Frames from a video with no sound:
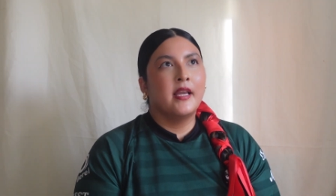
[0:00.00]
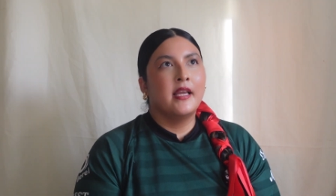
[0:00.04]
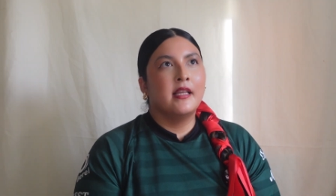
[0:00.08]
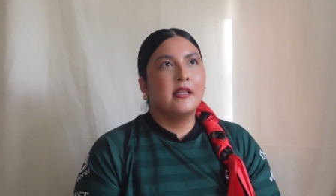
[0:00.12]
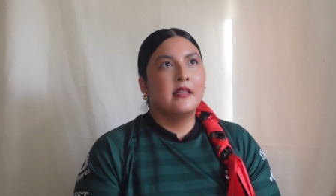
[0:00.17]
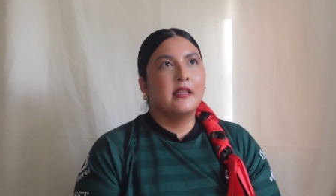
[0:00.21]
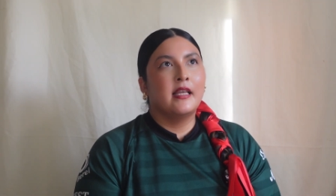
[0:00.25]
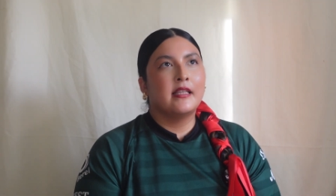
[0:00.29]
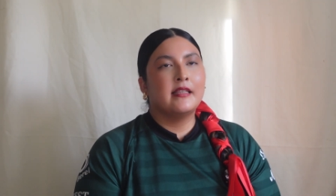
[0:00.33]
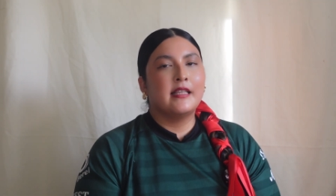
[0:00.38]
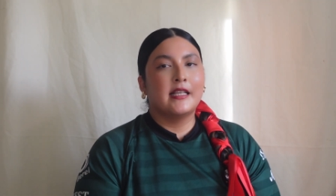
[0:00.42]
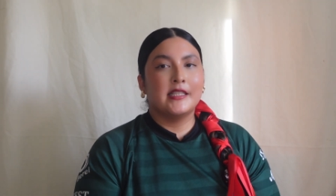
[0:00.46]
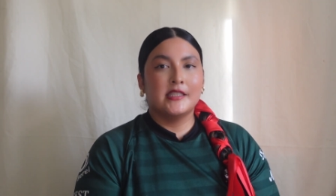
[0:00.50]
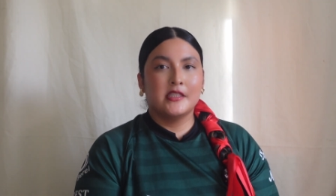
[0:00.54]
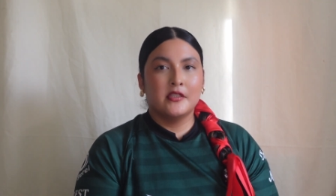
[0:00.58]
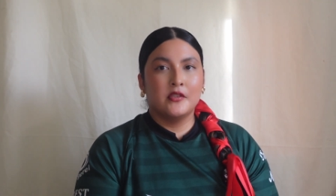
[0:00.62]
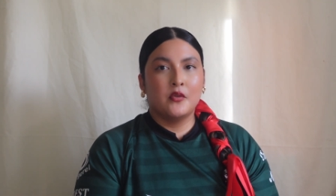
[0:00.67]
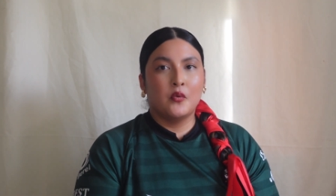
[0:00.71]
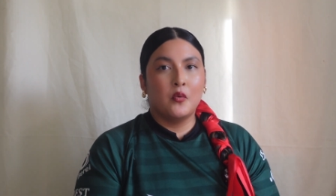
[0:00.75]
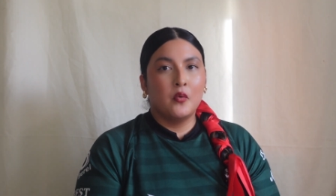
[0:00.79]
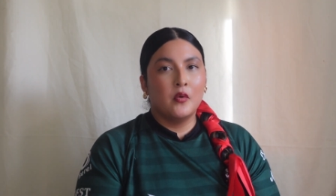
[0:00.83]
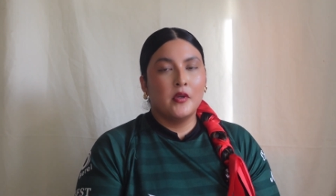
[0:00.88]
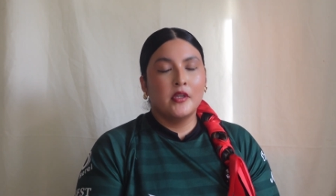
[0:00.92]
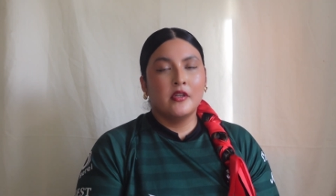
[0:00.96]
And like that's
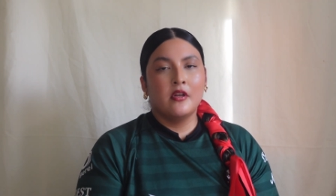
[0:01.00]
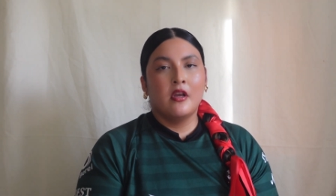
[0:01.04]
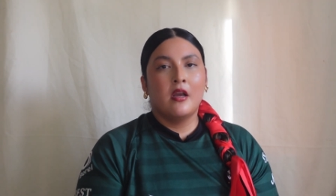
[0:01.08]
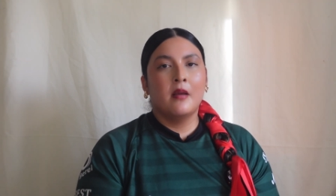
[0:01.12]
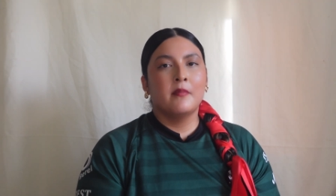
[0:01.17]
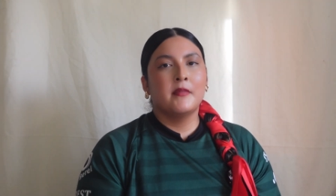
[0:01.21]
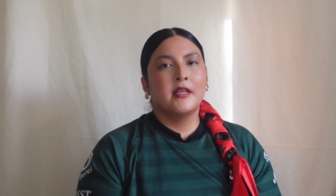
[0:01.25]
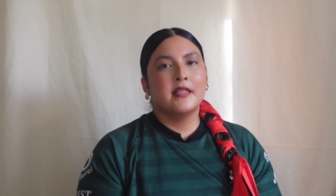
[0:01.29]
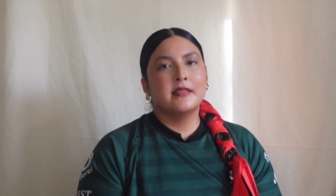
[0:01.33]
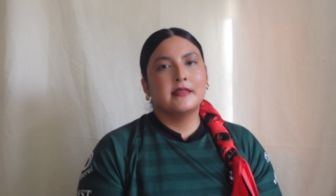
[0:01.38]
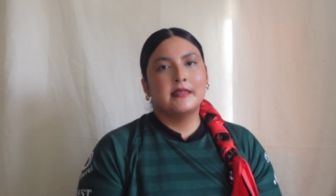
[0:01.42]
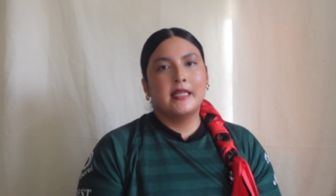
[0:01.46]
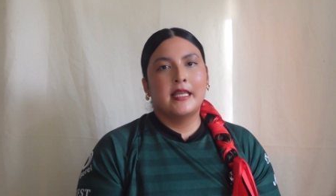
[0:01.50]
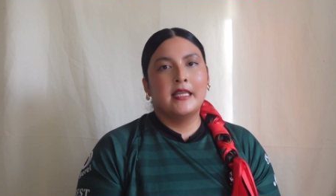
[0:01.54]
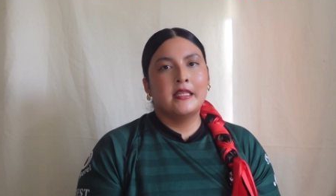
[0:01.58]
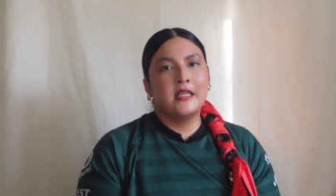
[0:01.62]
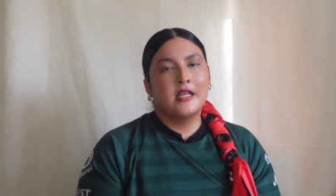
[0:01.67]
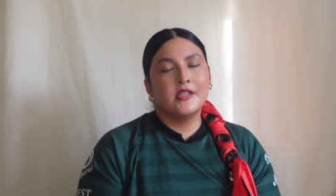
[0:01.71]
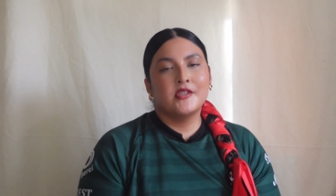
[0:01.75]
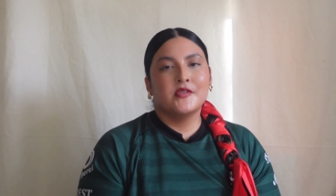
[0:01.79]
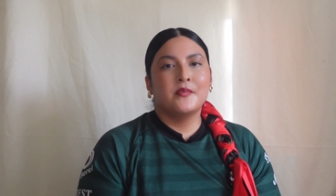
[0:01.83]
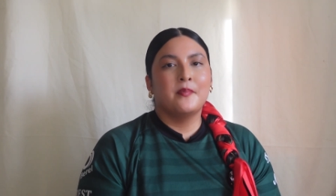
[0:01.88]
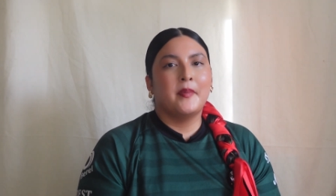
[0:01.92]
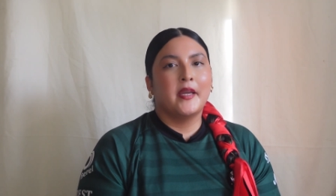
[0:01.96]
cool and all. I'm not saying
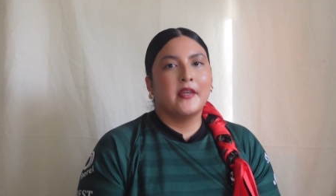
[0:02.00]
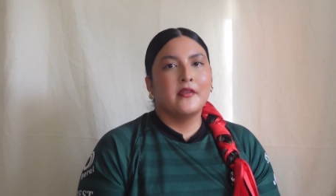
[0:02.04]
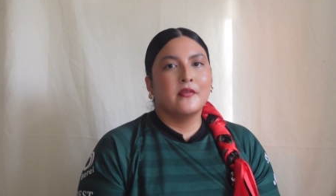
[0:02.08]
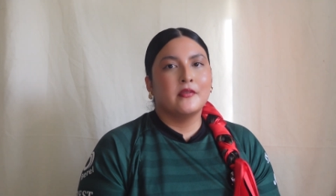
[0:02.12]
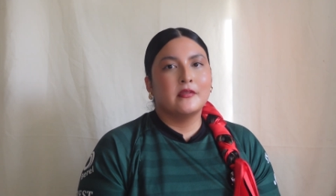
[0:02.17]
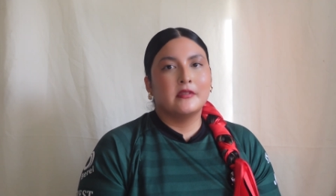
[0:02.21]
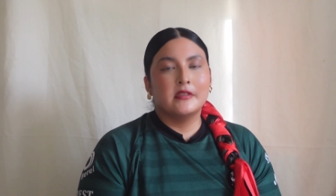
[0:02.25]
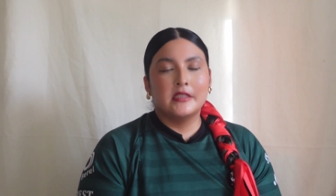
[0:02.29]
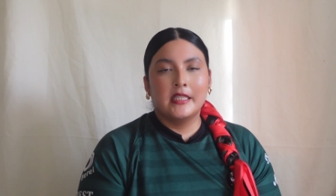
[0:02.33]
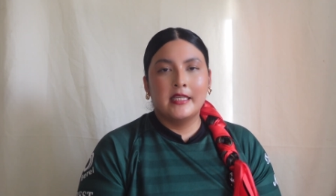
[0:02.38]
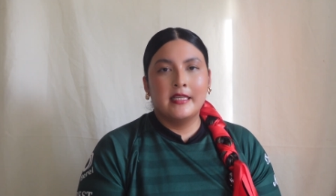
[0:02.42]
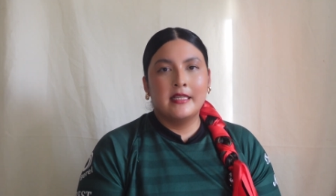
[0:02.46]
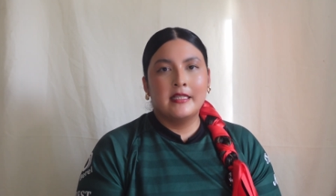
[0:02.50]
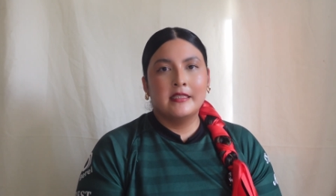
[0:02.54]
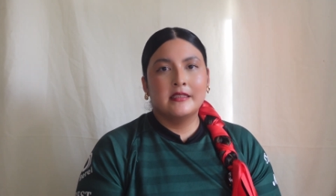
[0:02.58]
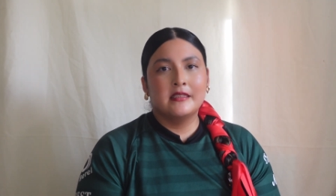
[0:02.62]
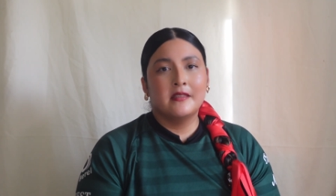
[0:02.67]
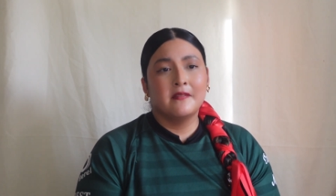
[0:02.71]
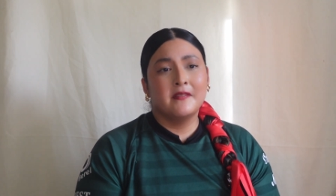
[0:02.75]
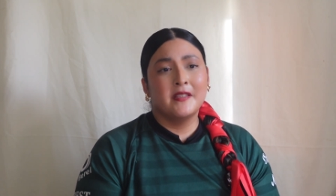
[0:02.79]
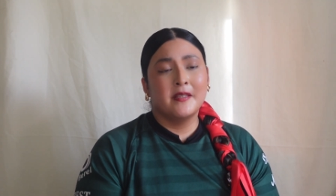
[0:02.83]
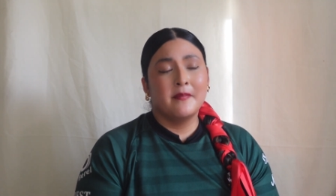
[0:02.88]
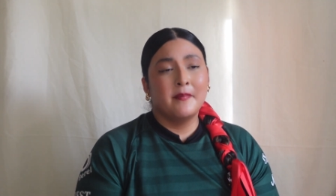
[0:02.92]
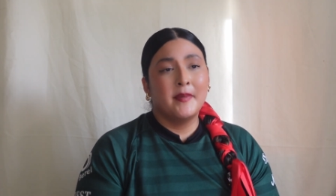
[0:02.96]
not to buy those things
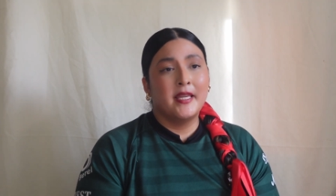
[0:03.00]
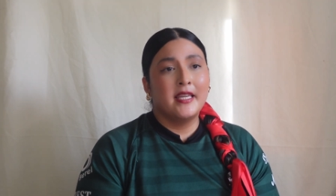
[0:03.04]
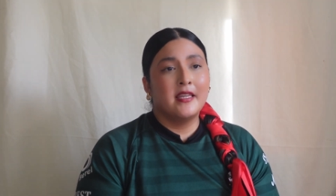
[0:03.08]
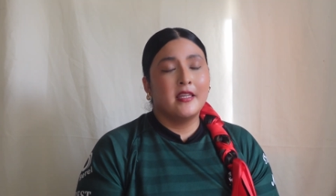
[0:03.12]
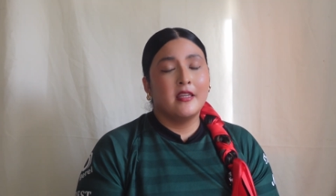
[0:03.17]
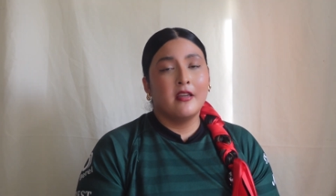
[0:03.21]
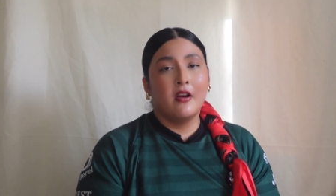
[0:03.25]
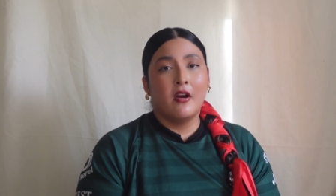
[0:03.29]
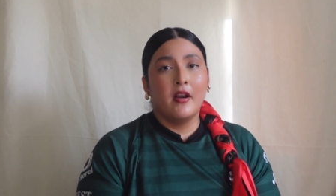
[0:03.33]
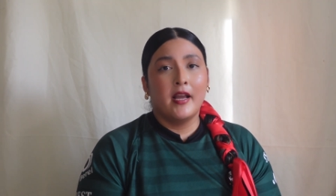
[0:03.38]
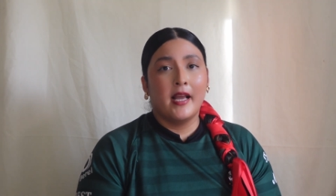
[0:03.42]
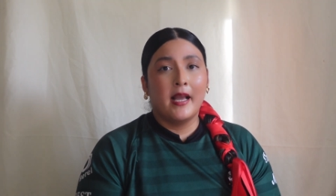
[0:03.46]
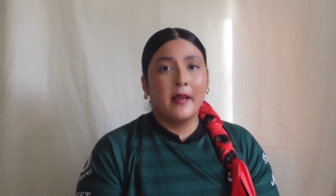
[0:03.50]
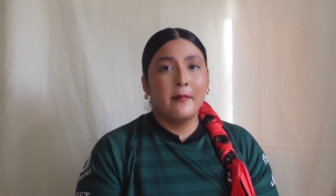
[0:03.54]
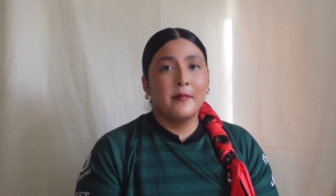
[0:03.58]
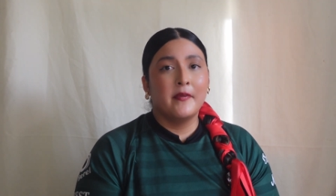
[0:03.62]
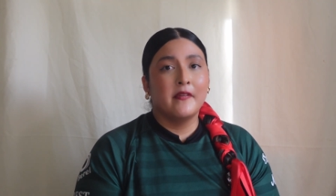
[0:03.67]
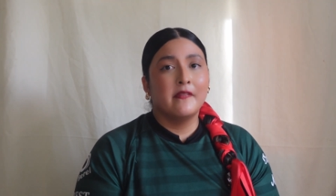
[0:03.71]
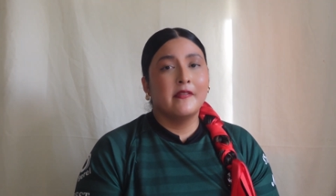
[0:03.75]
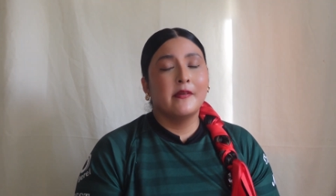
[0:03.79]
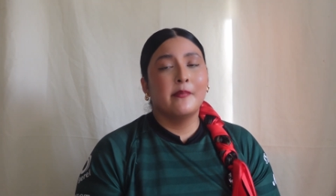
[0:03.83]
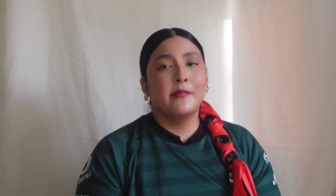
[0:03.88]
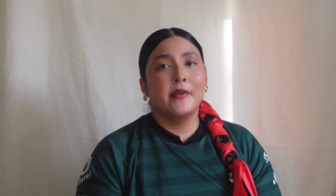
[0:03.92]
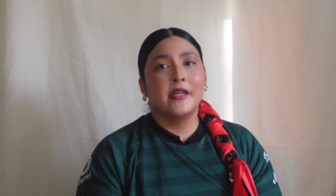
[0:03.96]
if they make y'all happy,
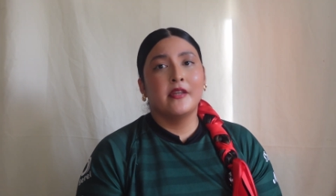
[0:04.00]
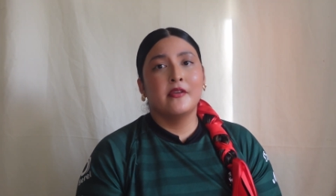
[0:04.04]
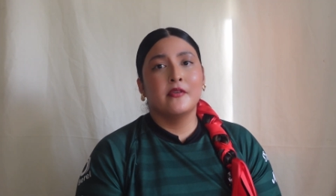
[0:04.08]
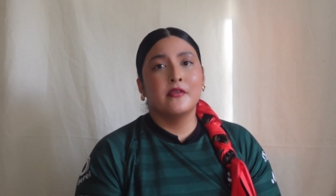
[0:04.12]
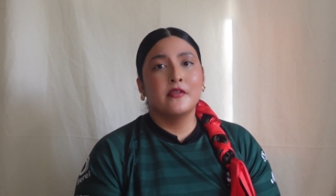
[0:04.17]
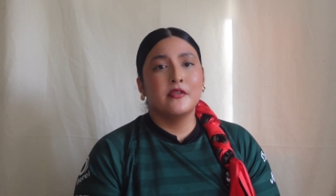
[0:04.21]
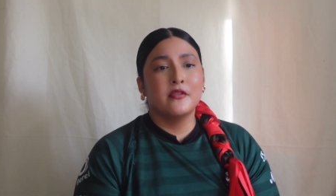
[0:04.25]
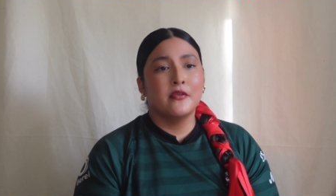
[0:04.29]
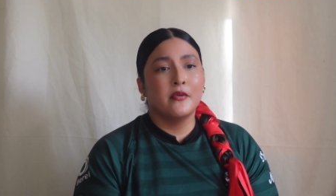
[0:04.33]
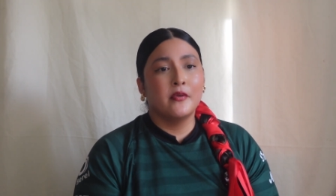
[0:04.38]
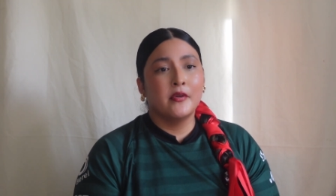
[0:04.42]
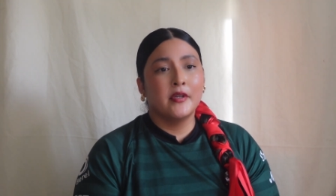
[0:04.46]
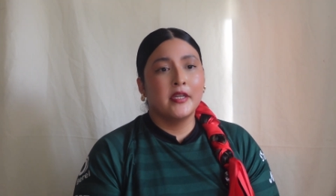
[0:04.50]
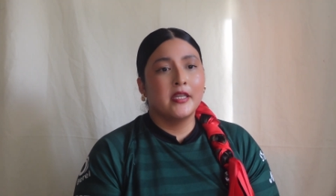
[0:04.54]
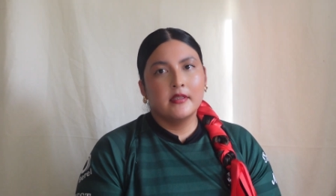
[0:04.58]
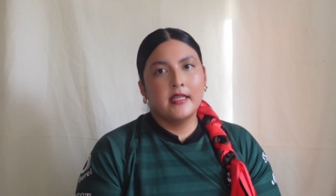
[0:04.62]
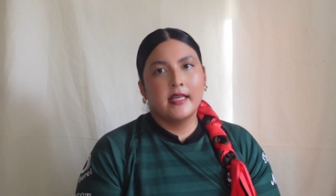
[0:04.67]
if they bring you joy.